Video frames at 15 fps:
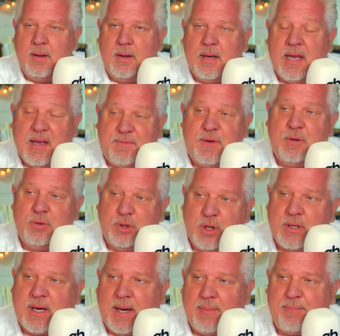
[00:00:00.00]
If you
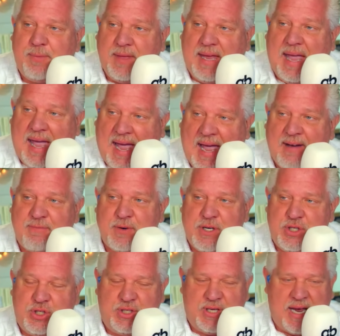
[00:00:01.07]
look up the
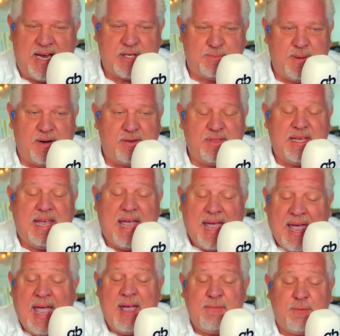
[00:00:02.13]
average taxpayer, the
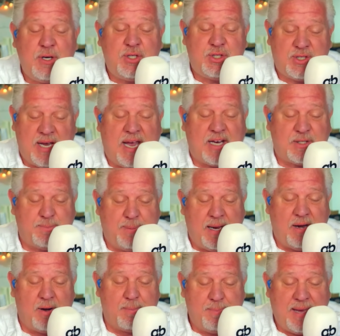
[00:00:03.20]
average
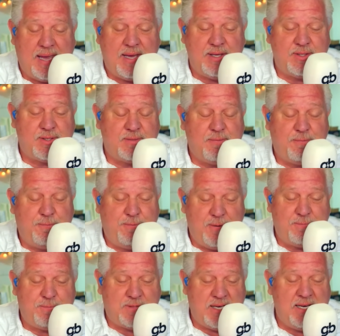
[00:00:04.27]
taxpayer pays
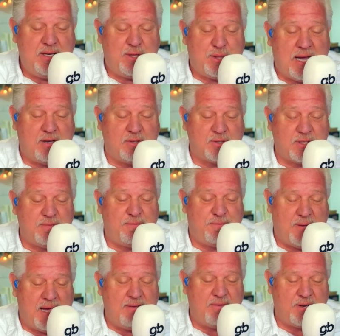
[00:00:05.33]

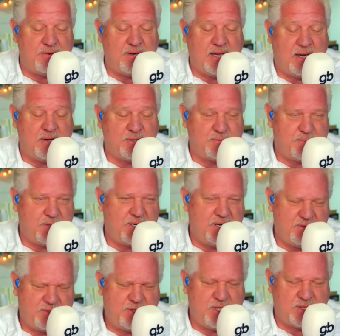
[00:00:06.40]
$15,500 per
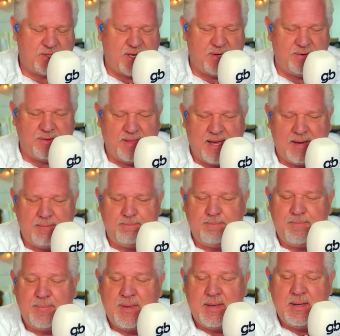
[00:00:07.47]
year. It's just under that.
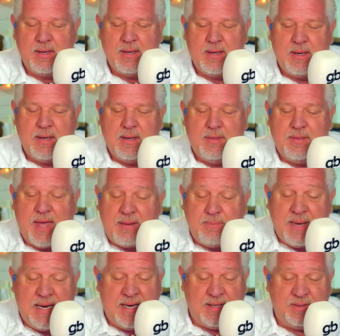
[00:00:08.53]
That
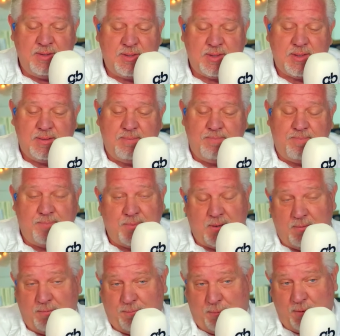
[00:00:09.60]
means
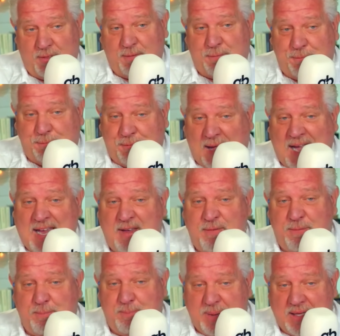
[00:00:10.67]
for the
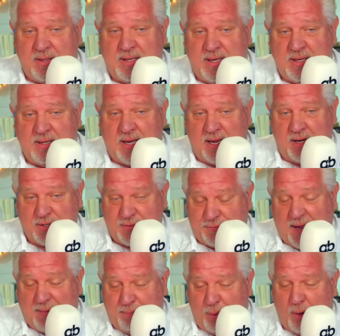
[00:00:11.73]
$5 billion,
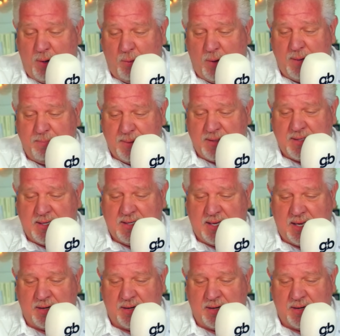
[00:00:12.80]
$5.1 billion,